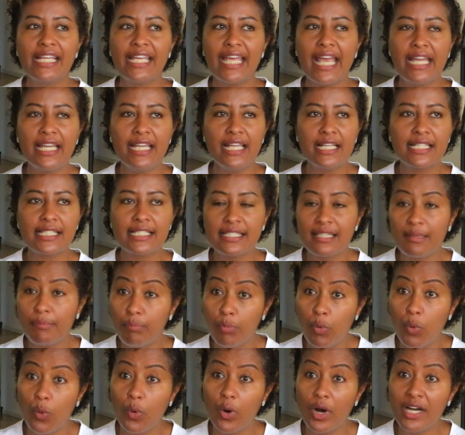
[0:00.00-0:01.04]
getting
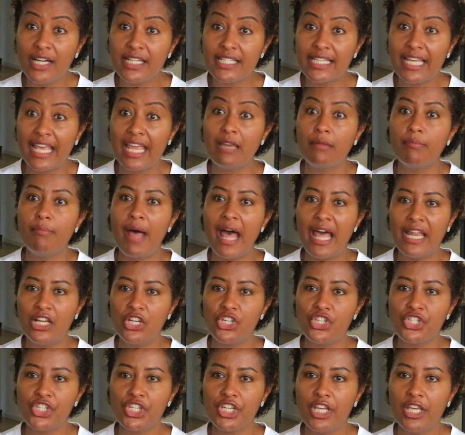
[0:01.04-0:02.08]
support in
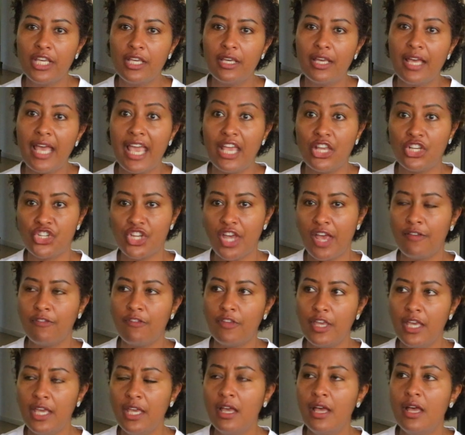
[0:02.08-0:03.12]
managing H I
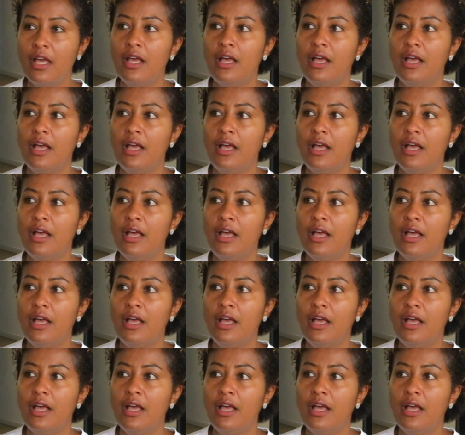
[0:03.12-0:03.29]
V.